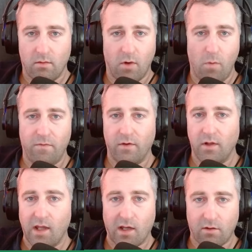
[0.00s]

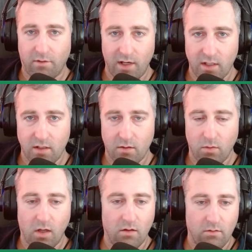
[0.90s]
Hopefully, a crash.
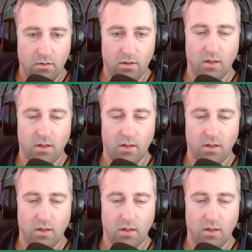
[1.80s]
Well,